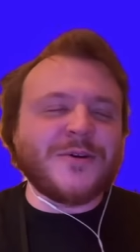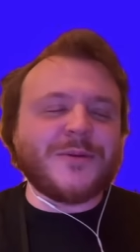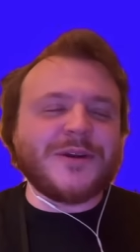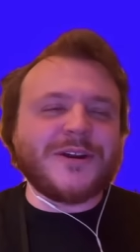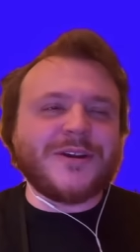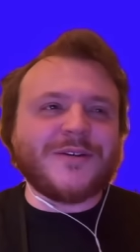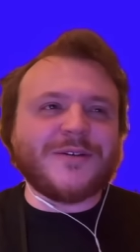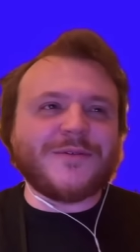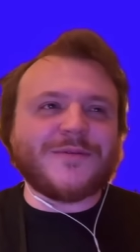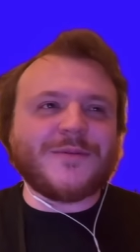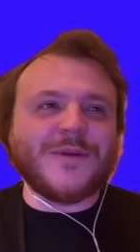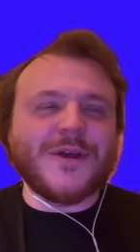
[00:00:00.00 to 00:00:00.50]
we
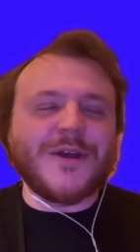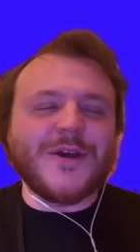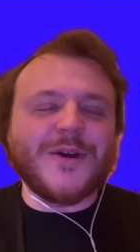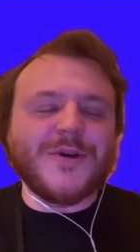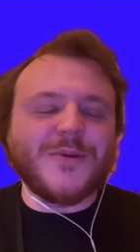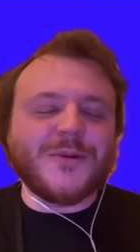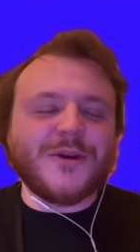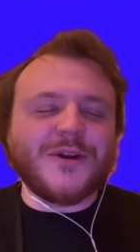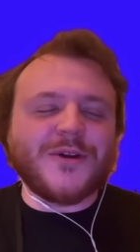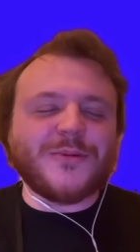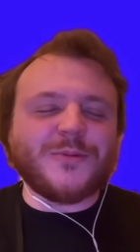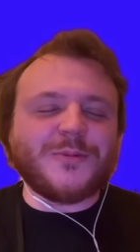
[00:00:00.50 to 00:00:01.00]
are
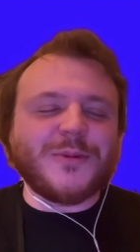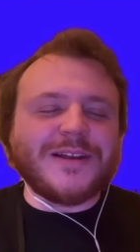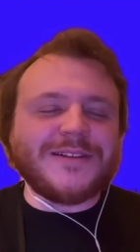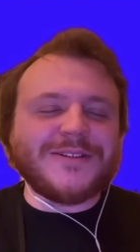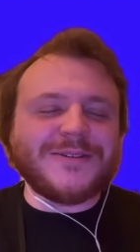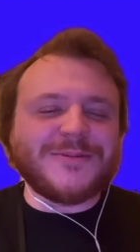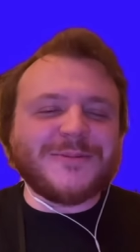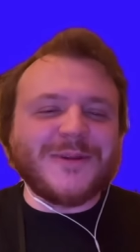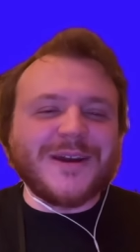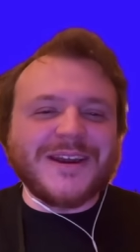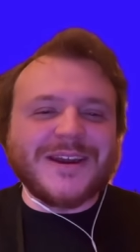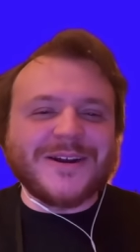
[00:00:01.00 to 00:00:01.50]
well
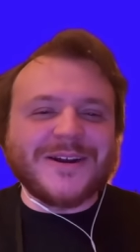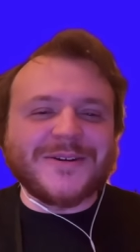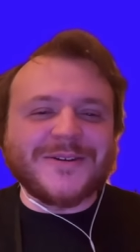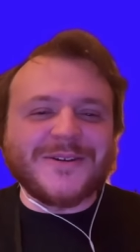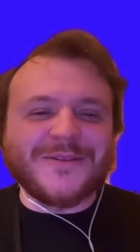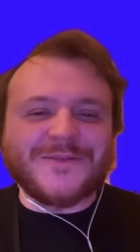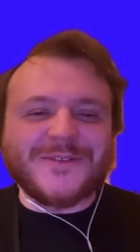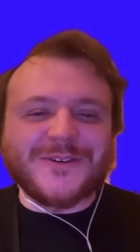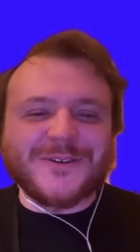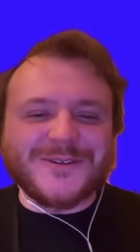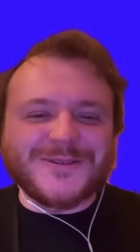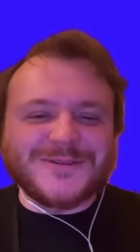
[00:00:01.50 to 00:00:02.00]
aware
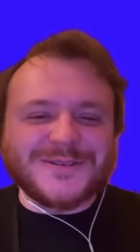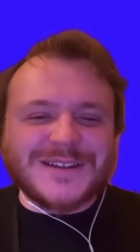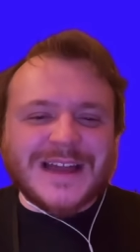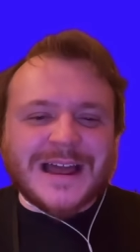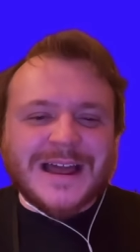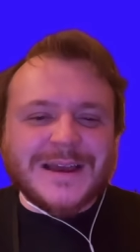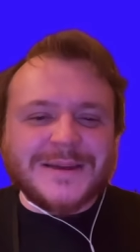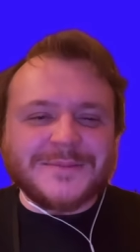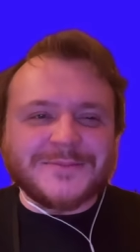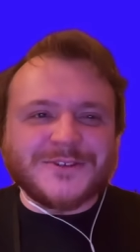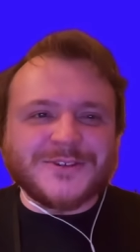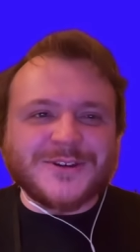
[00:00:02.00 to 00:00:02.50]
of your
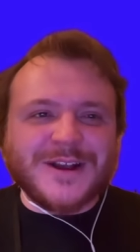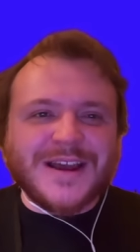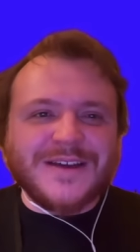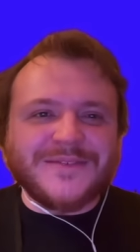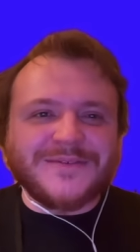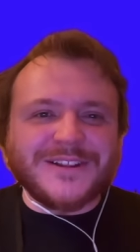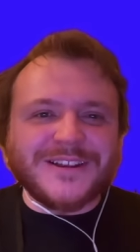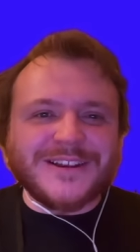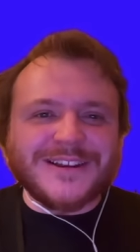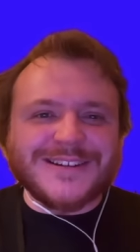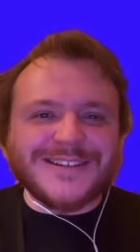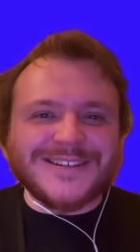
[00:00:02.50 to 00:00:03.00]
time
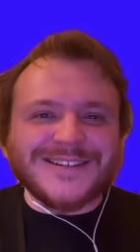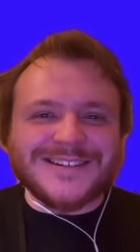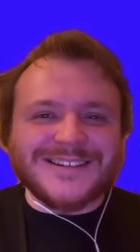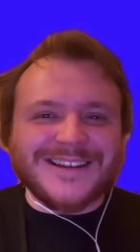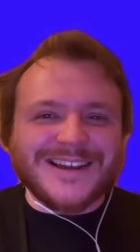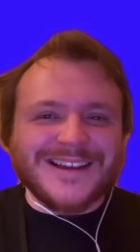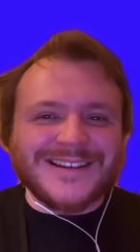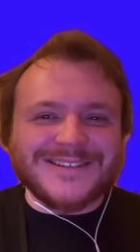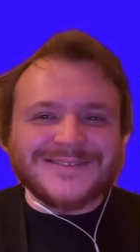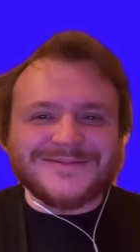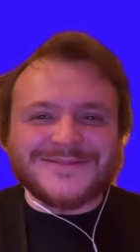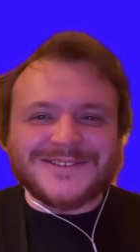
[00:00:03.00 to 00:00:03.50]
traveling
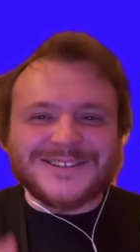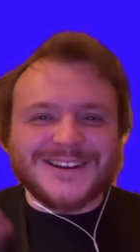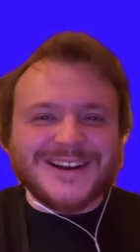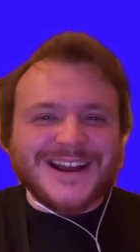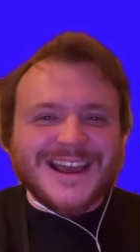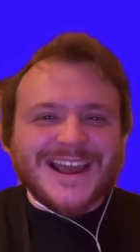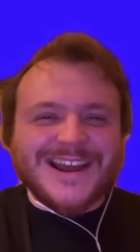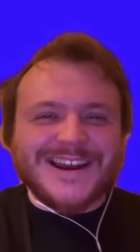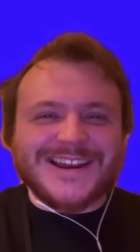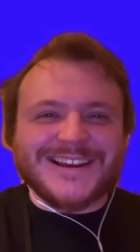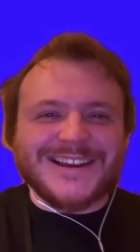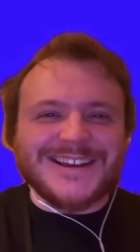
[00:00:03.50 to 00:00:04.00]

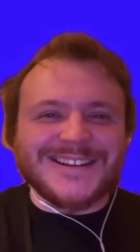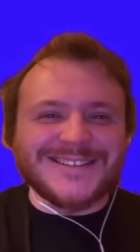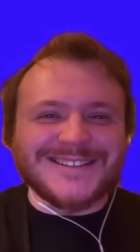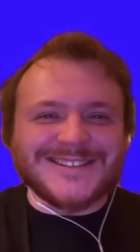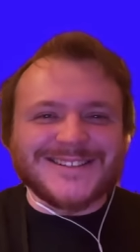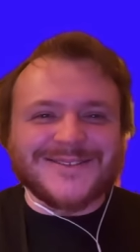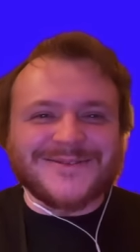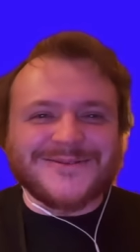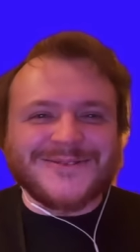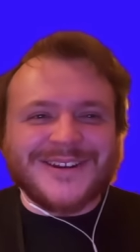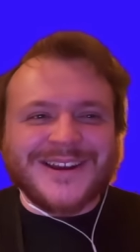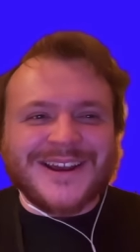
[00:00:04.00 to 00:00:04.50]

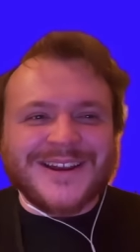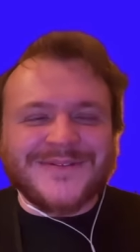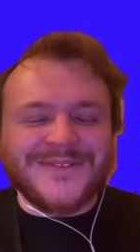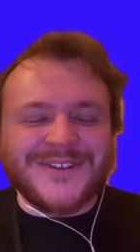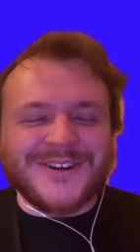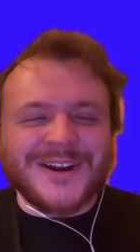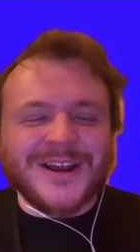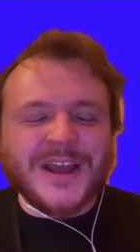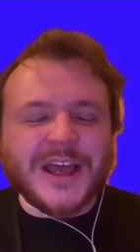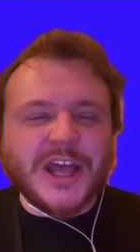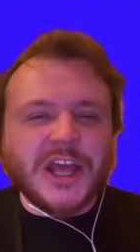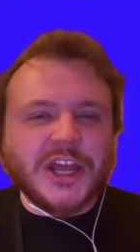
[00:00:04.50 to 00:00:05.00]
shenanigans or
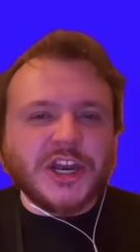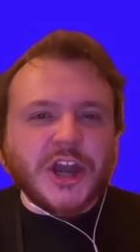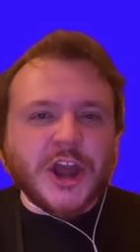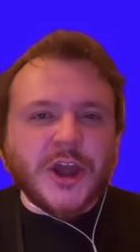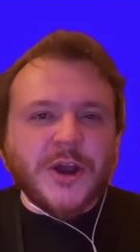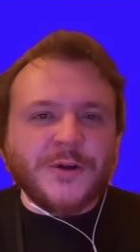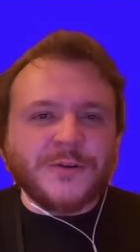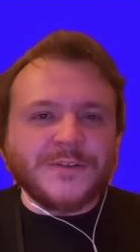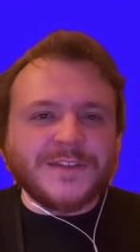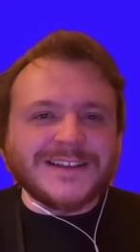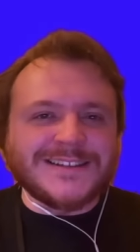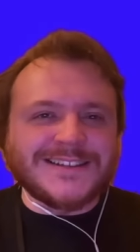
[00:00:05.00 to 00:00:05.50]
whatever.
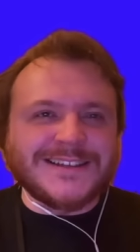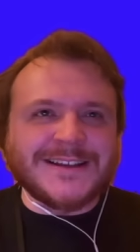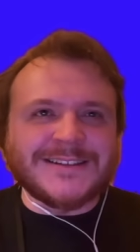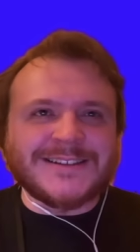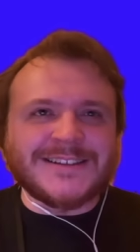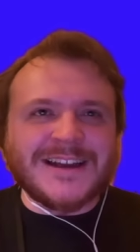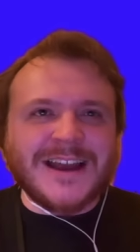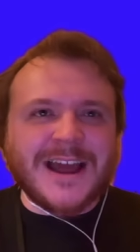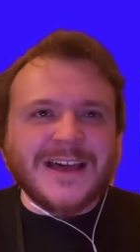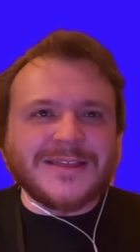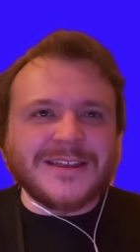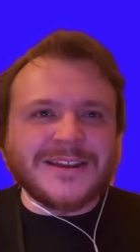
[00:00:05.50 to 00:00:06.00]
No, this
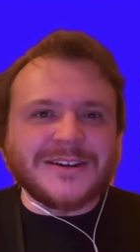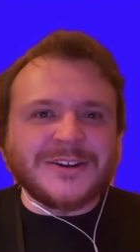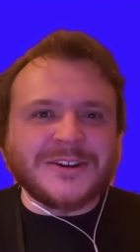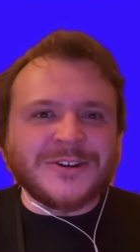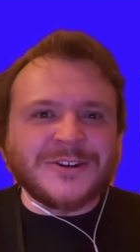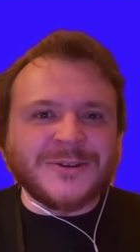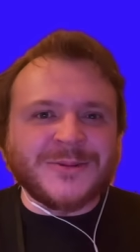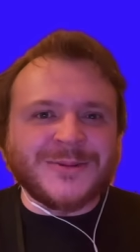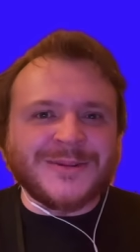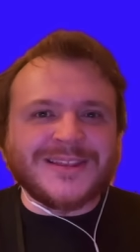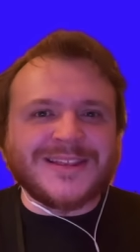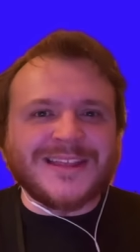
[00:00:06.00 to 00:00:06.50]
has nothing to
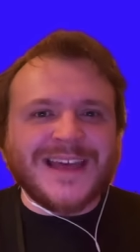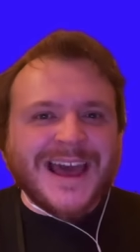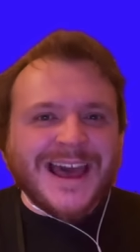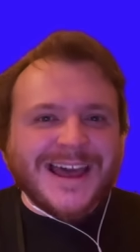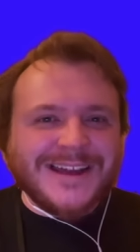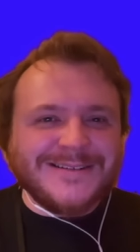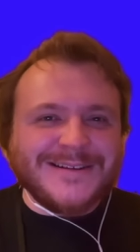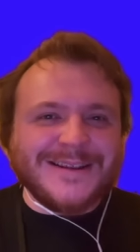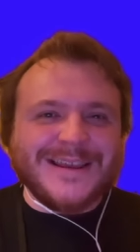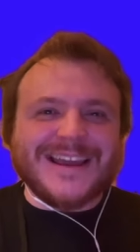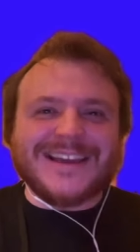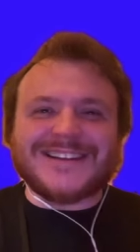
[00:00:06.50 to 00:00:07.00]
do with that.
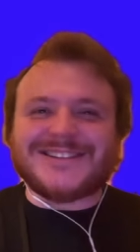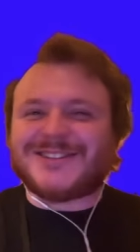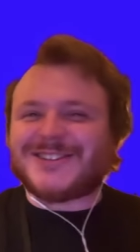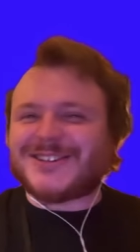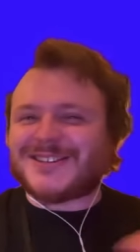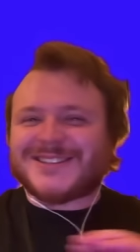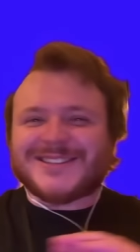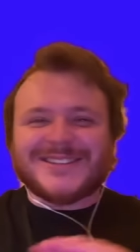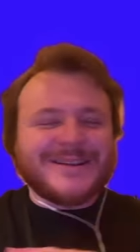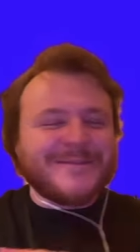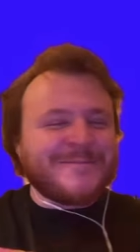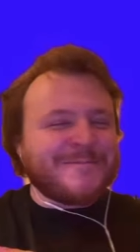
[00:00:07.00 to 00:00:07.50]
And
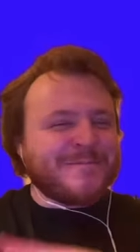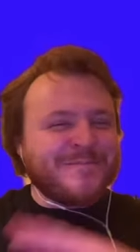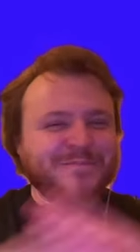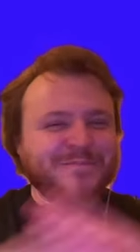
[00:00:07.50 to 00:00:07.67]
just